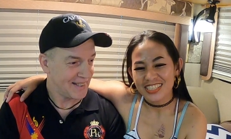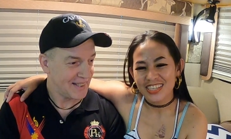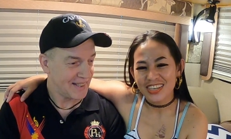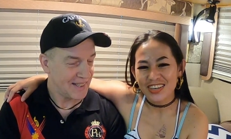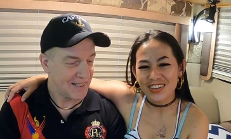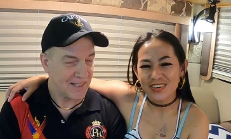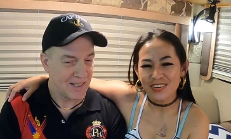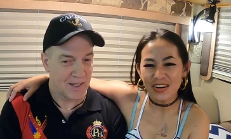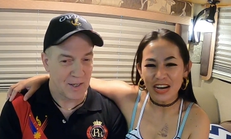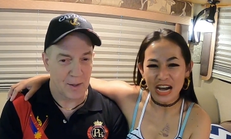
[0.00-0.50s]

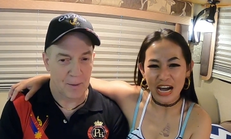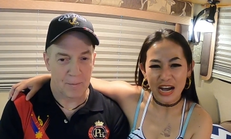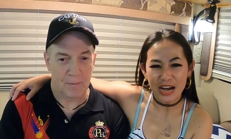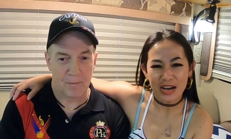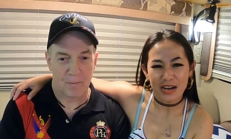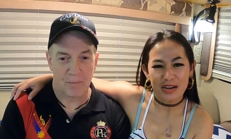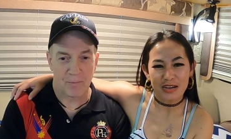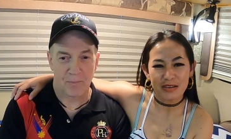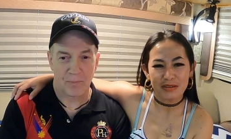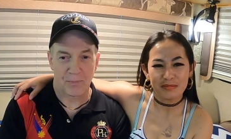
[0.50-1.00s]
Speaker 1: So
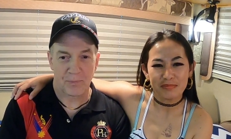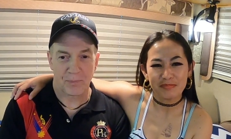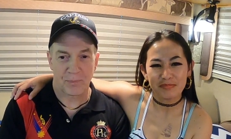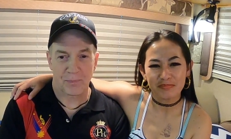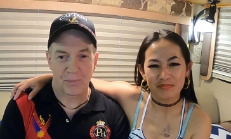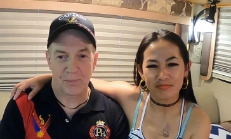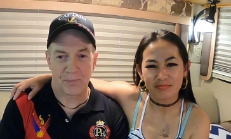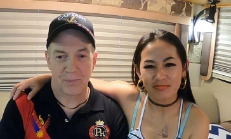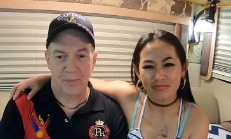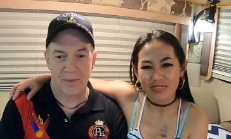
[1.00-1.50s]

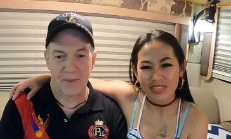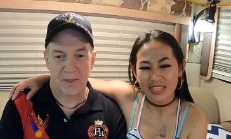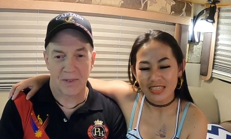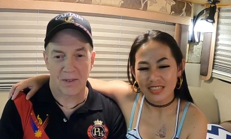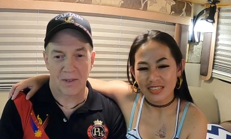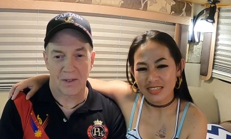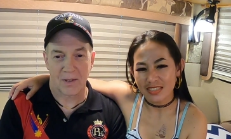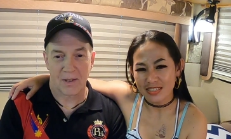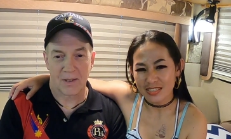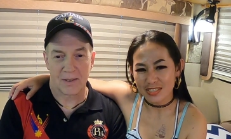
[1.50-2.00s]
um,
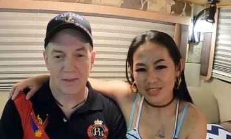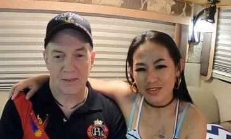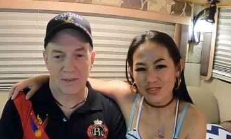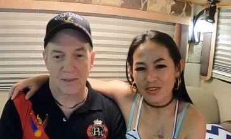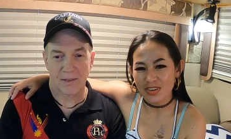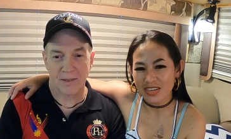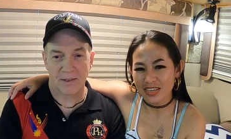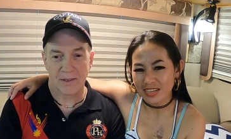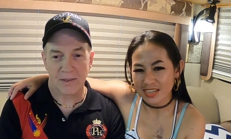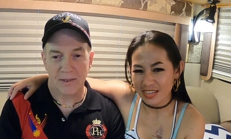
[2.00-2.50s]
let's go
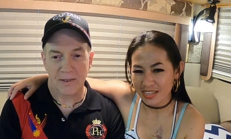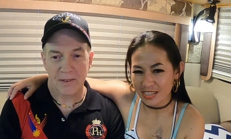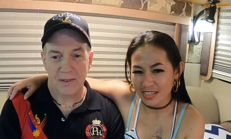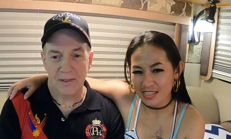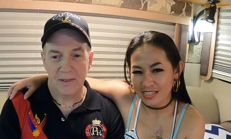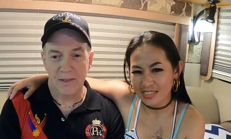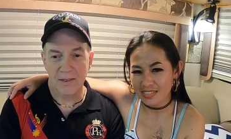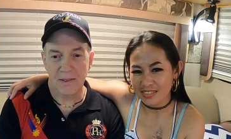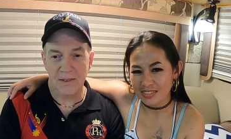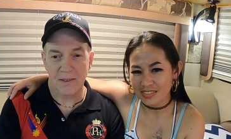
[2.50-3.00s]

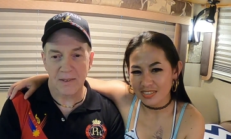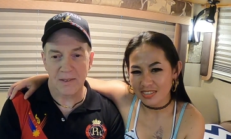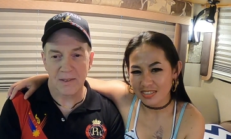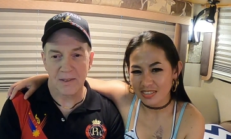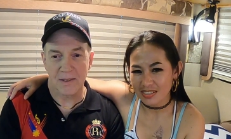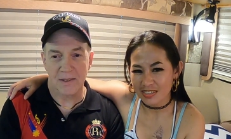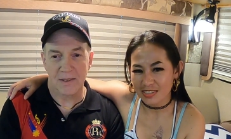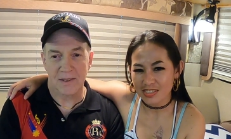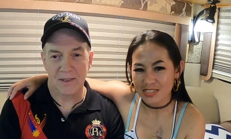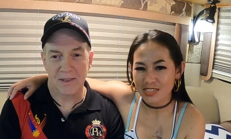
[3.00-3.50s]
ahead
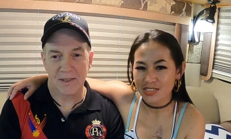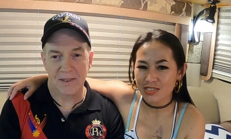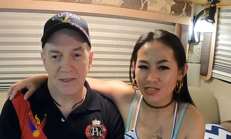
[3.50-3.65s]
uh,